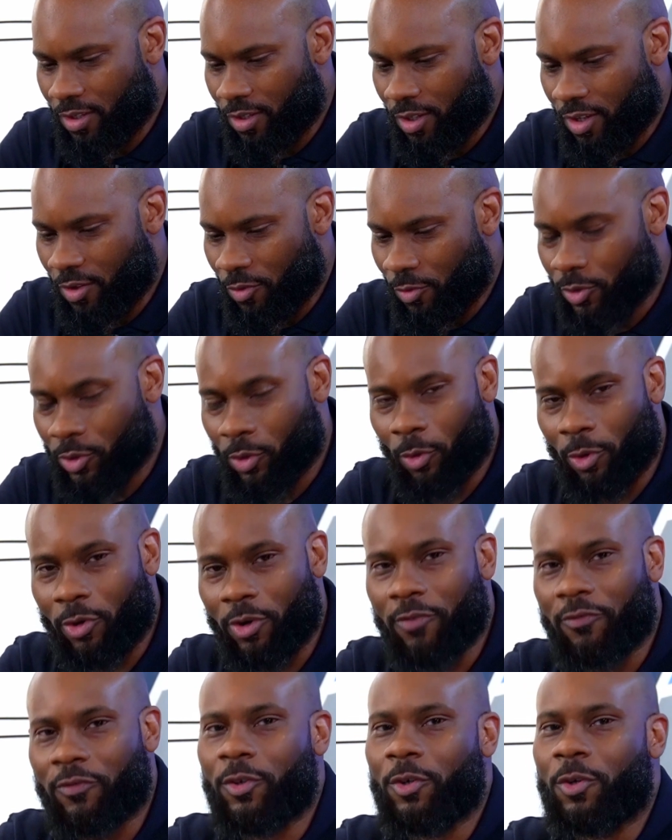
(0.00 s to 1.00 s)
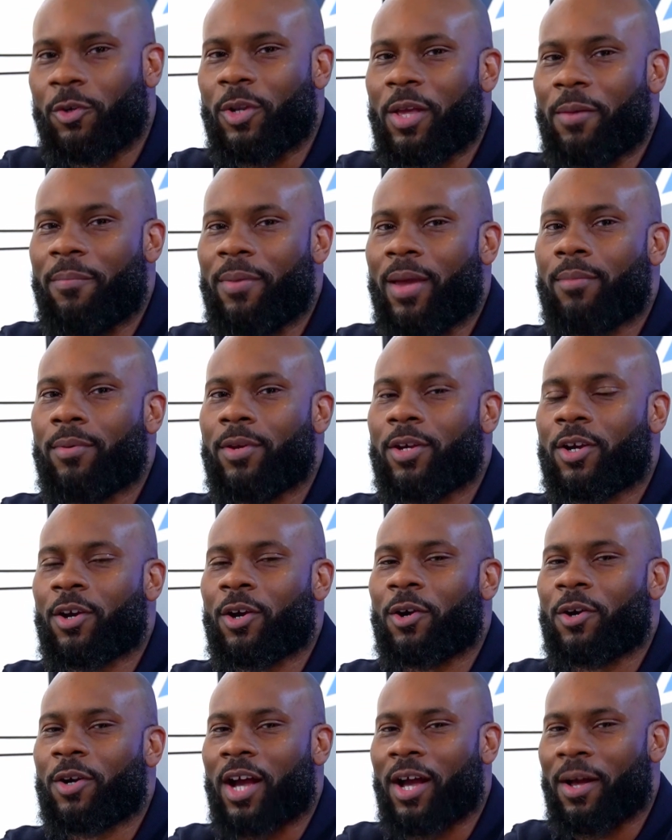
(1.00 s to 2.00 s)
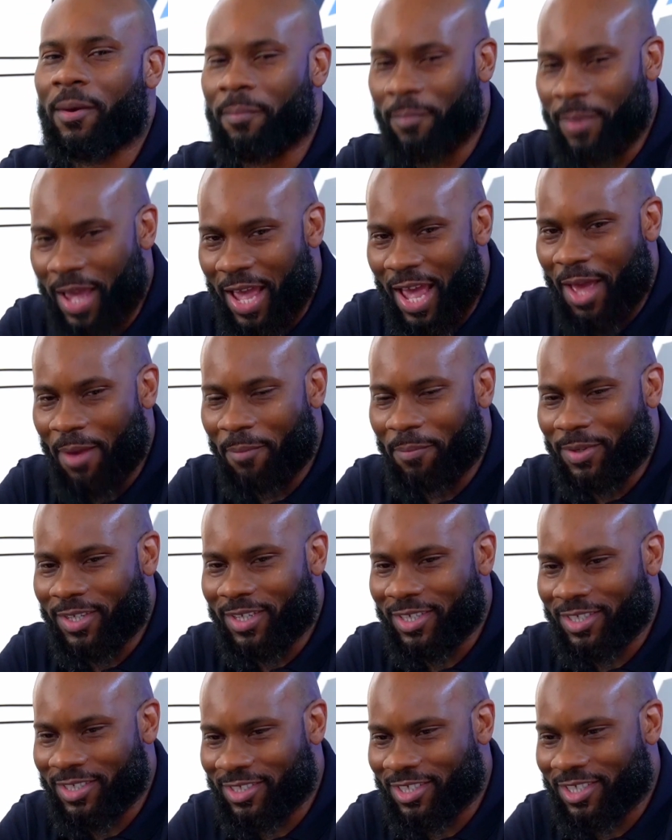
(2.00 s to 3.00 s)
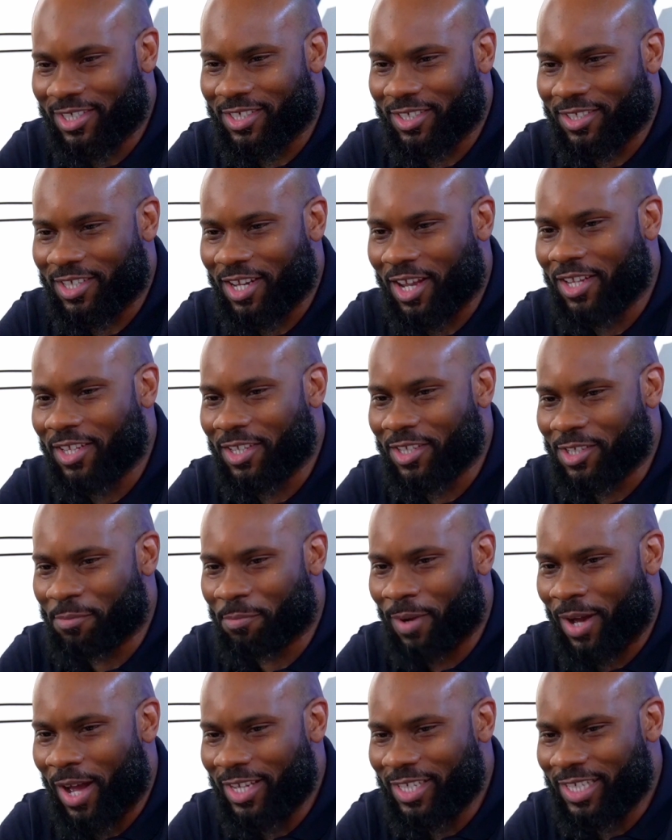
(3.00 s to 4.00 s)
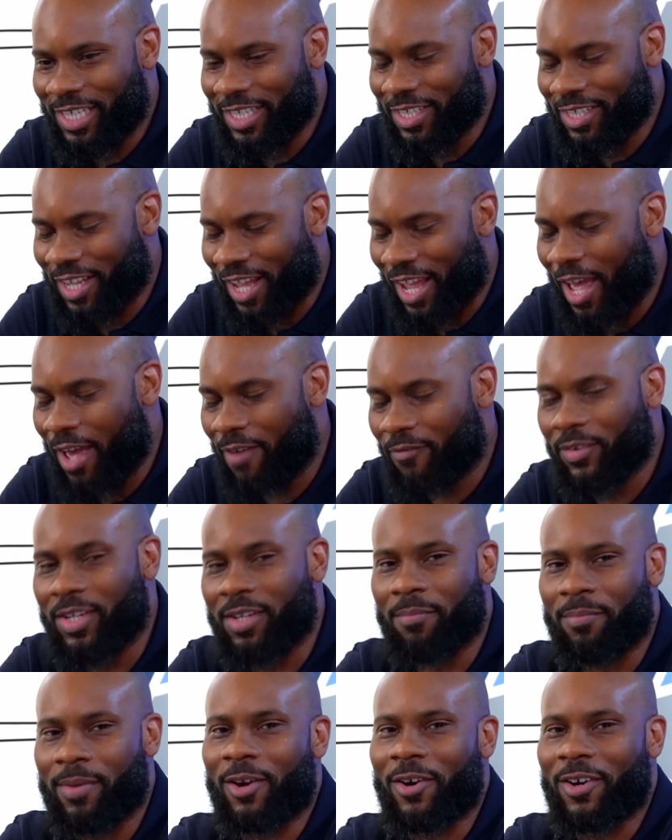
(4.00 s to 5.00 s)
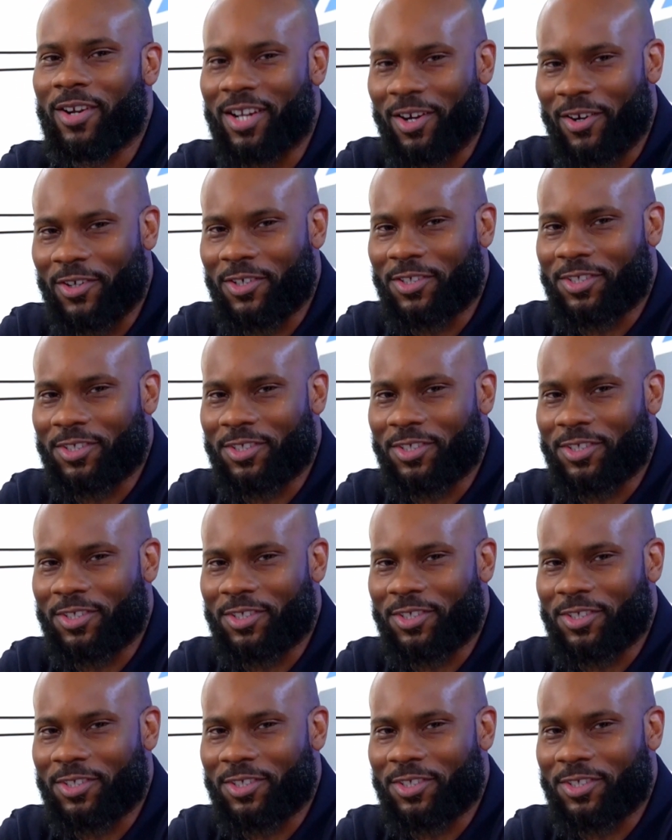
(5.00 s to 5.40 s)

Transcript: We was ordering food, and baby girl got mad because this Italian spot didn't have any marinara